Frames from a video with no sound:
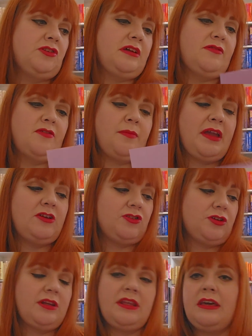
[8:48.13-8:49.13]

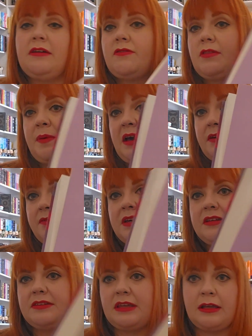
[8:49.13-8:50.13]
information in here at the back of it.
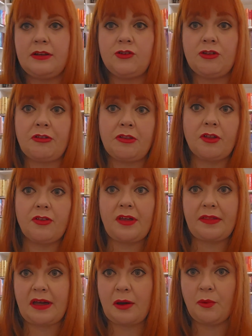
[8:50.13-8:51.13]
It just looks
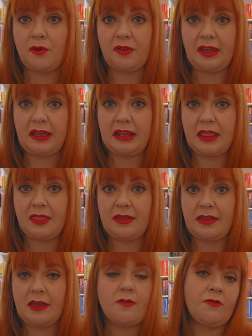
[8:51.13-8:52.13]
like that was in
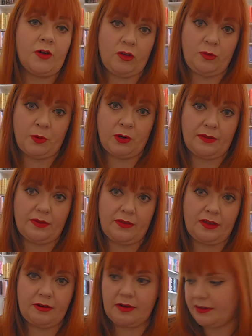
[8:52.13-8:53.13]
the first book in the
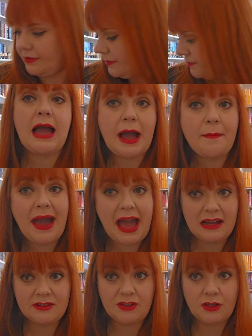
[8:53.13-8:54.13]
series. I'm
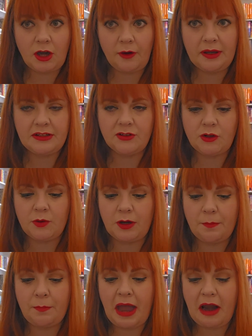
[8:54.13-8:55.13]
actually going to do a
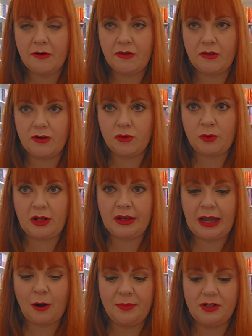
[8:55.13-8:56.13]
comparison as well
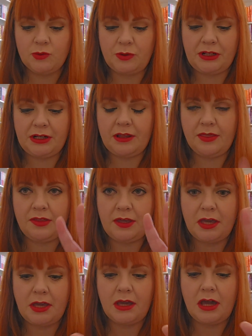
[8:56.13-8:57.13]
now between
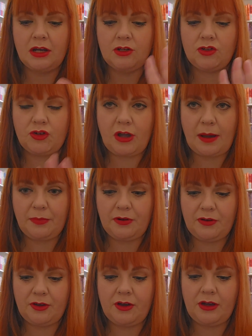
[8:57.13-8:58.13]
the
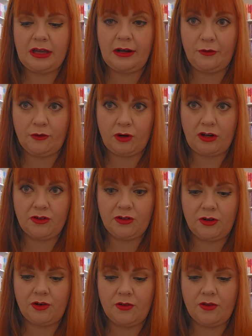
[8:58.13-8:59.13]
chapter
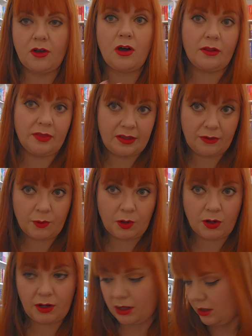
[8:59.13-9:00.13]
illustrations on this
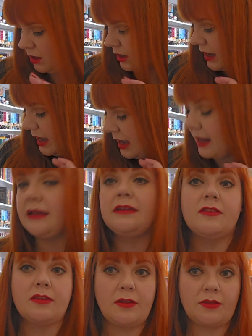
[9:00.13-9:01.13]
one
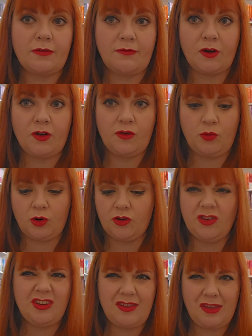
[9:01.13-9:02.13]
and the first one,
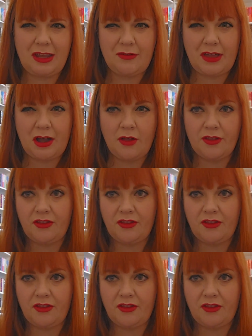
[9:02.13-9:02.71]
just to see if they are the